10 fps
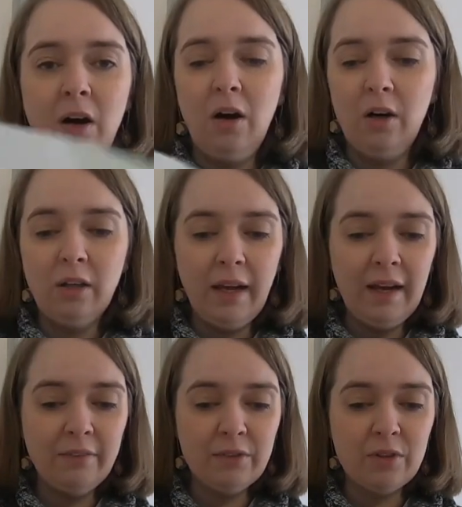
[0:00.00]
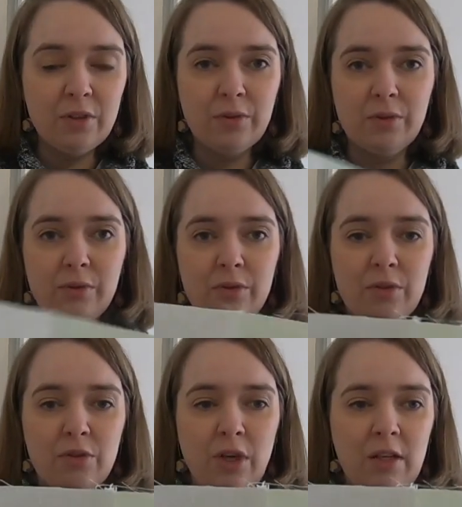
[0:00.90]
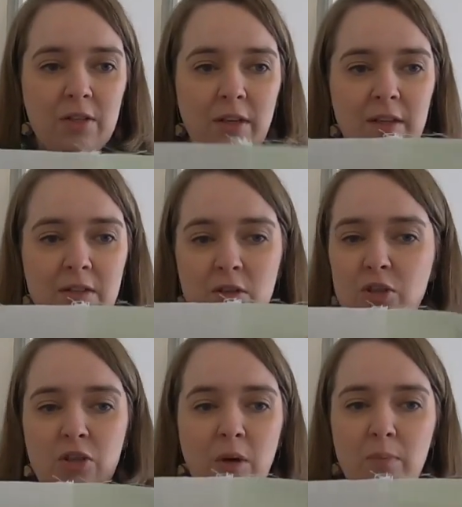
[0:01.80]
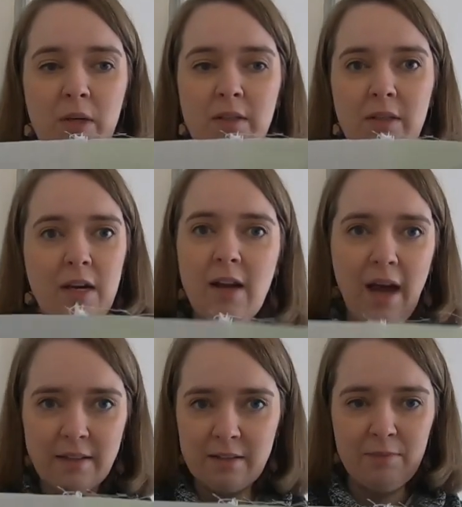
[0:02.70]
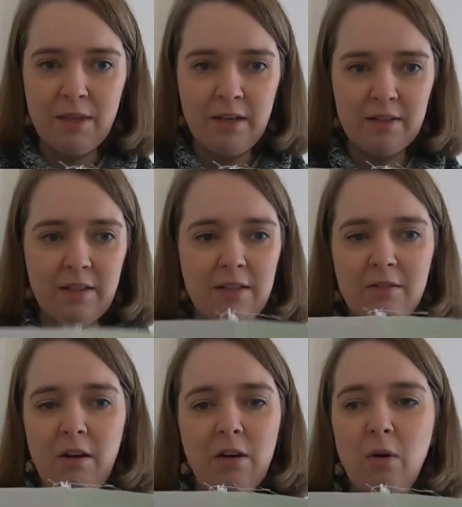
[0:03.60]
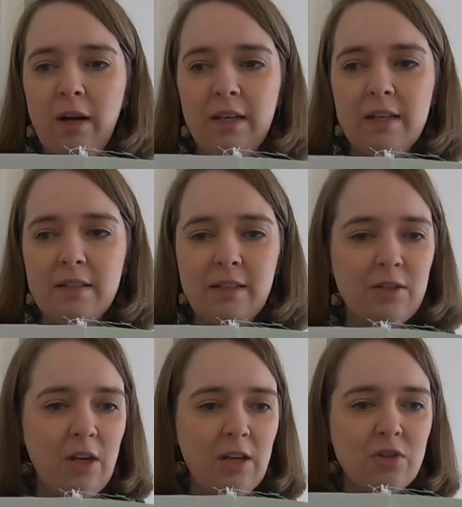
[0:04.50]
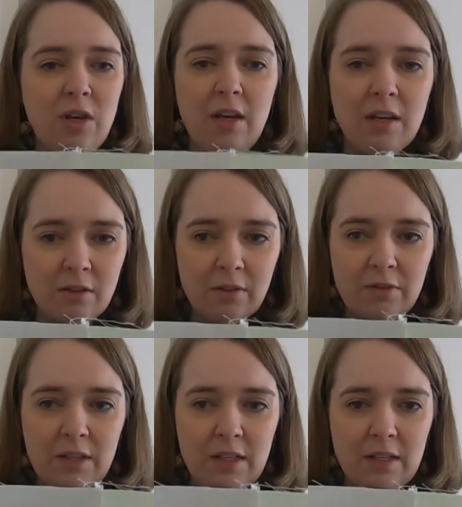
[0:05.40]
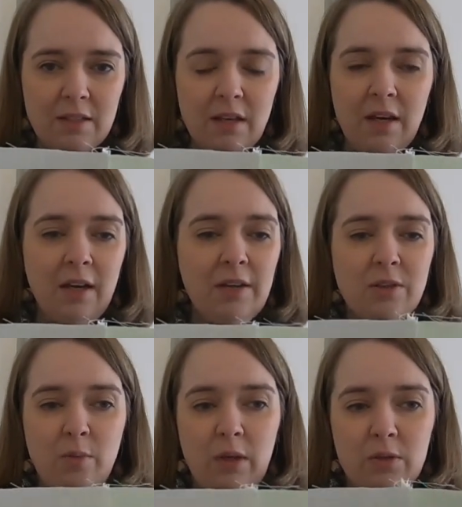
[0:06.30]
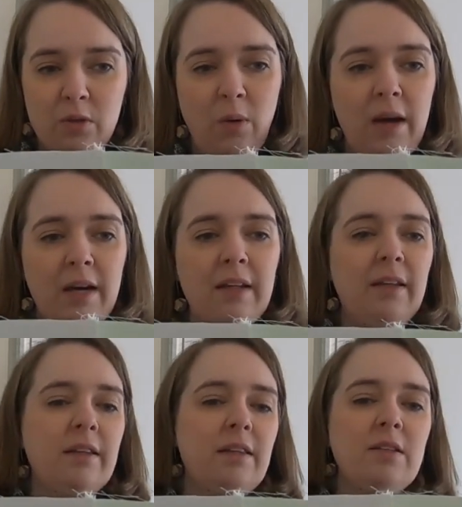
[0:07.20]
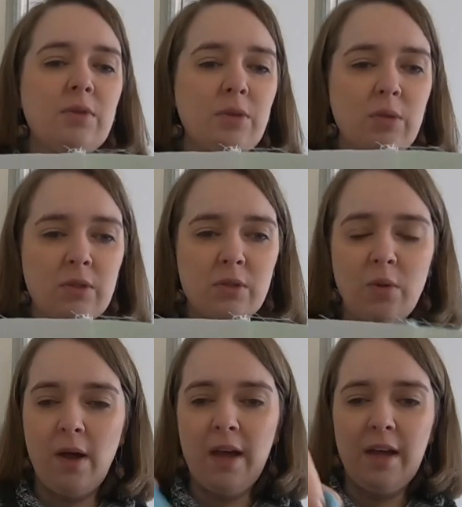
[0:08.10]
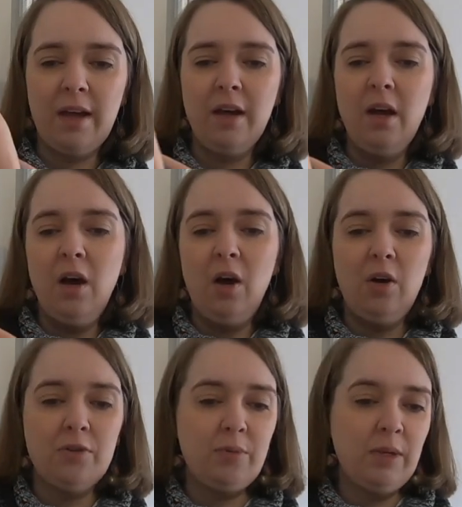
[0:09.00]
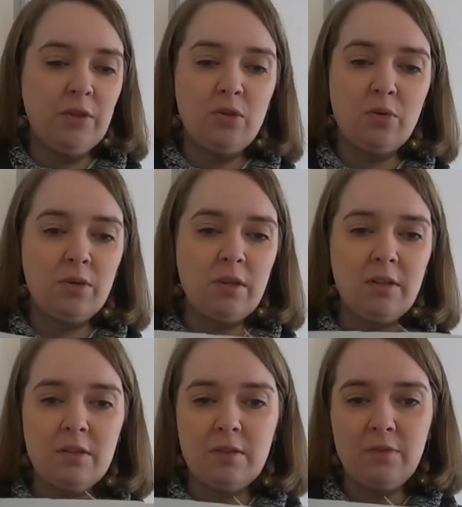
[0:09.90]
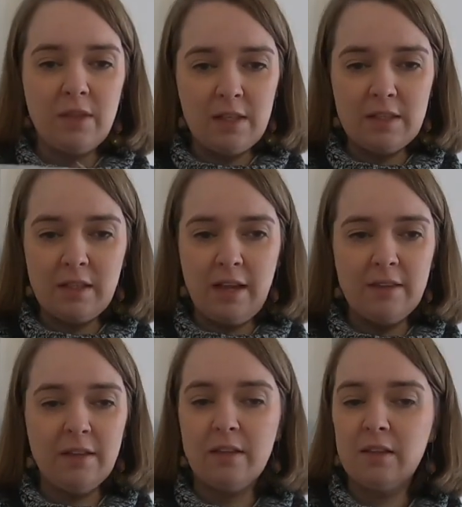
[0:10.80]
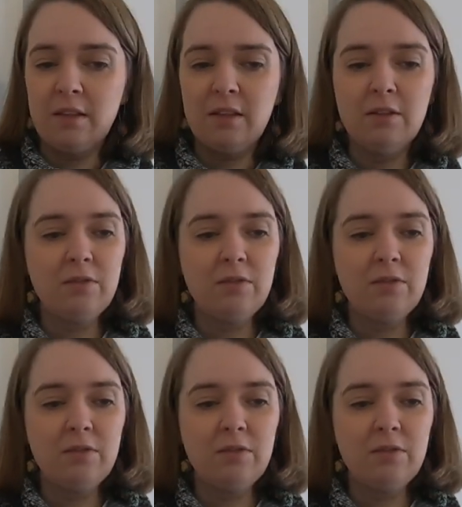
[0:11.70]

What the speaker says: All I have to do to change that is to chop one and add something else in. So I could quite easily change either of these to be a square, like this one to be a square, or to be a 2/3 of this length.